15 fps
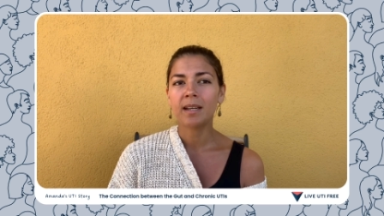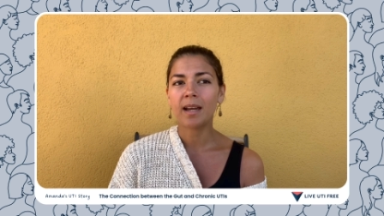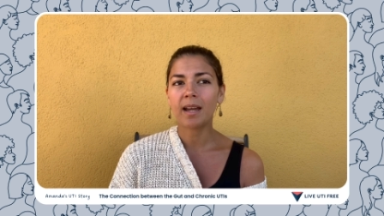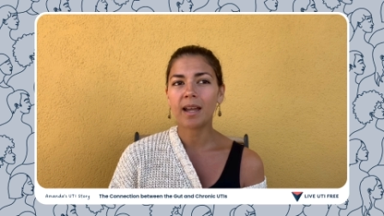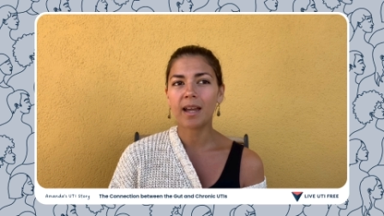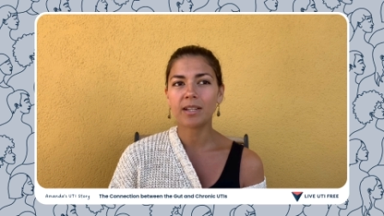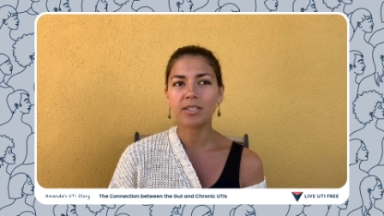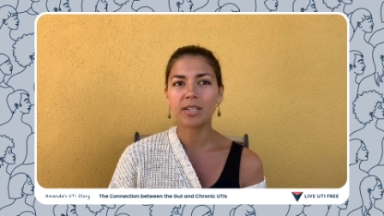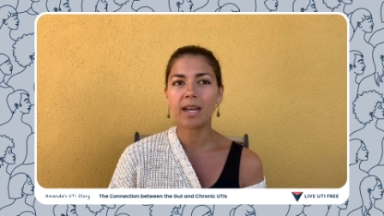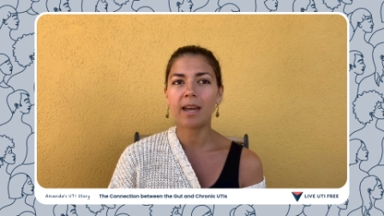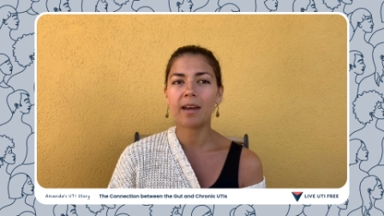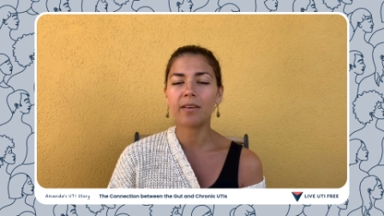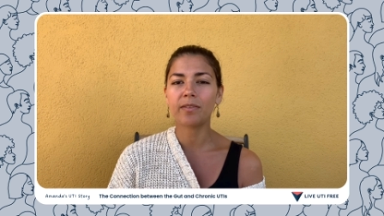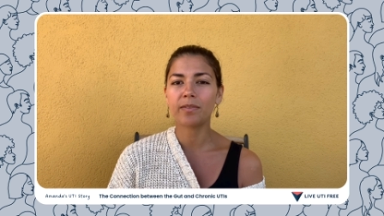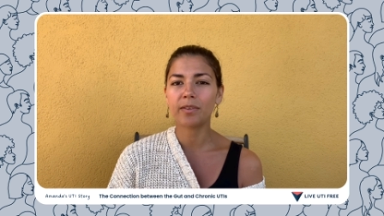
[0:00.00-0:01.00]
I had to
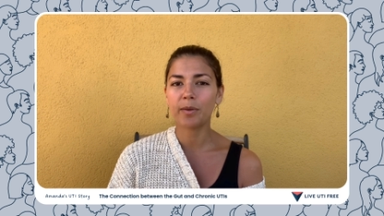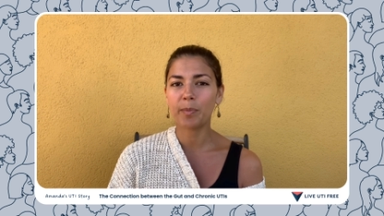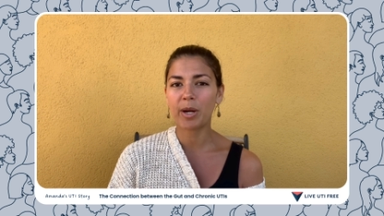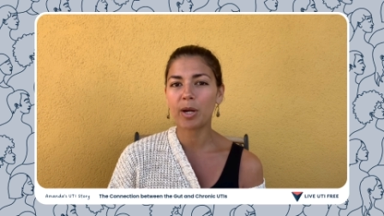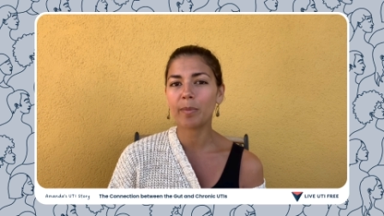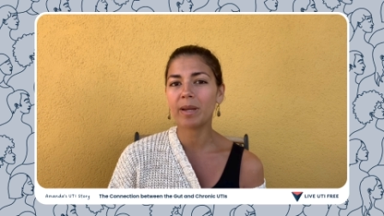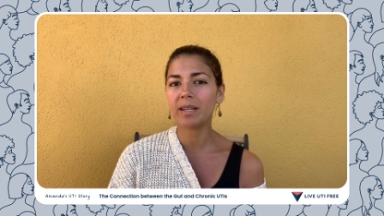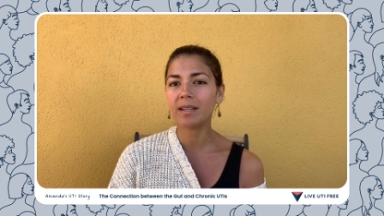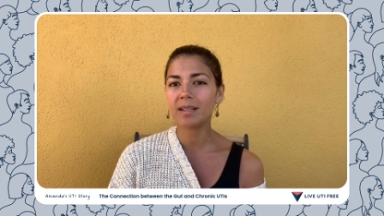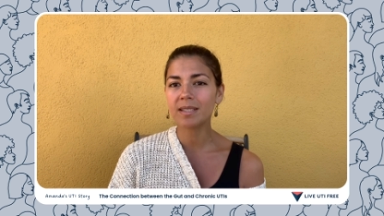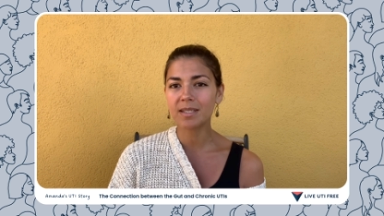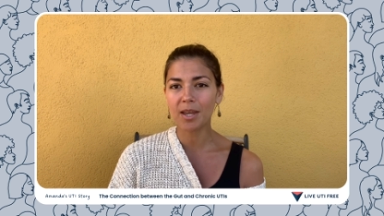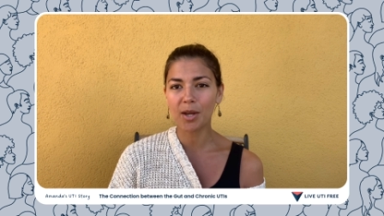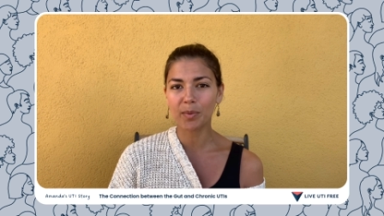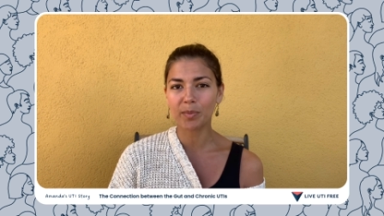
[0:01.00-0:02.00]
have paramedics
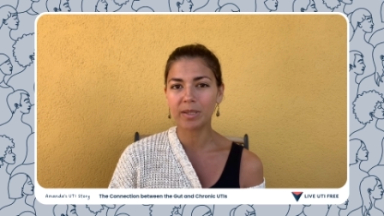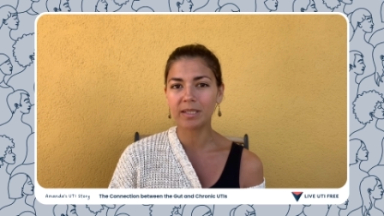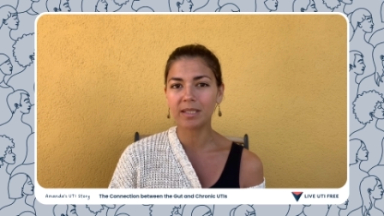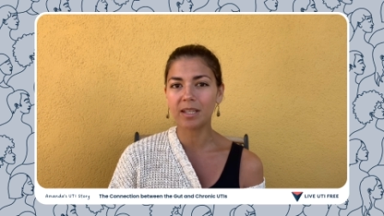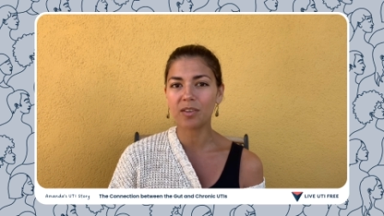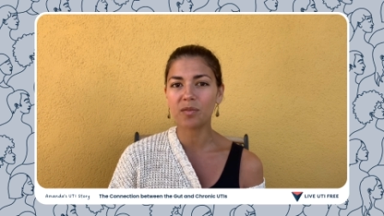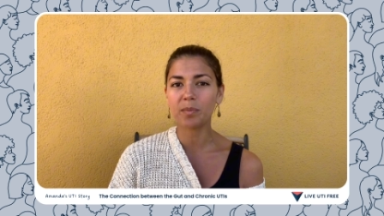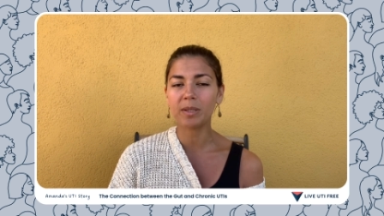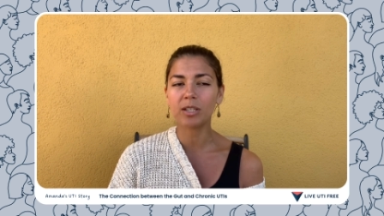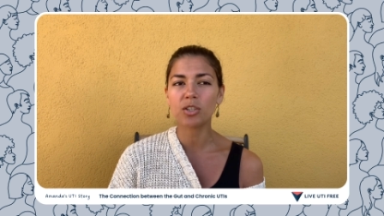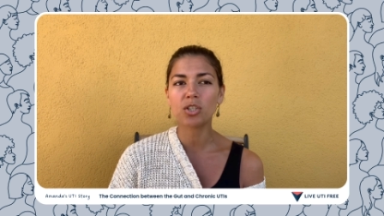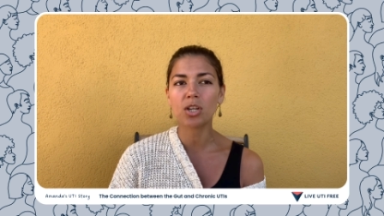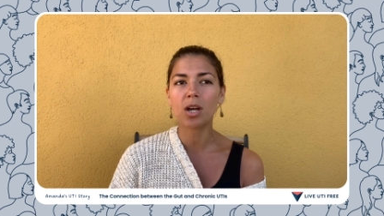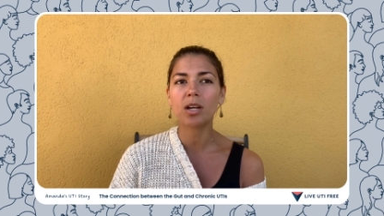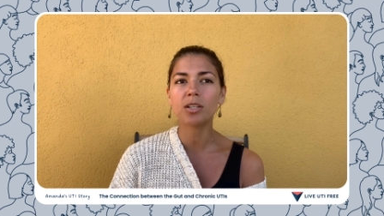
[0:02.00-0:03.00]
come and give me a
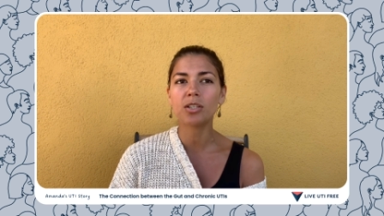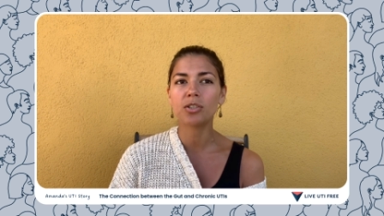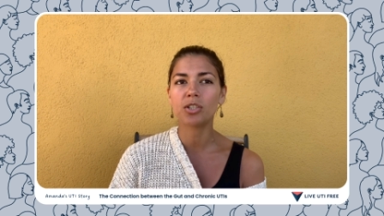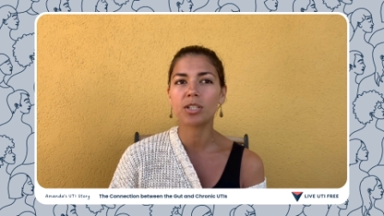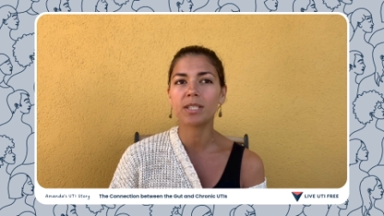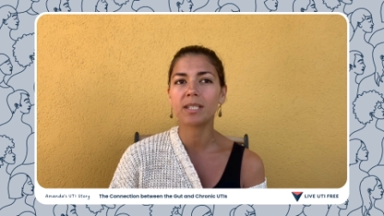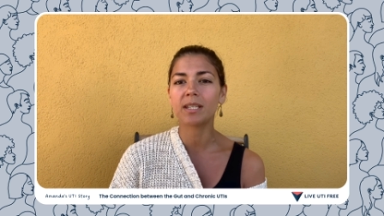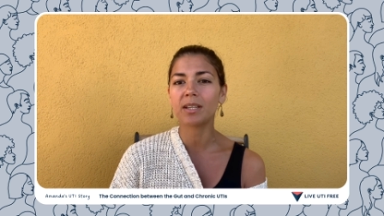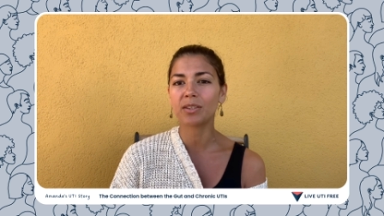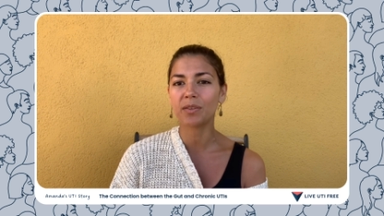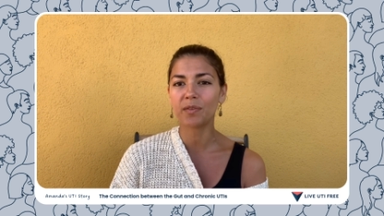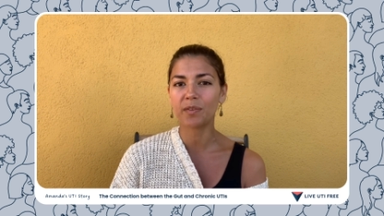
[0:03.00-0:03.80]
shot just to get the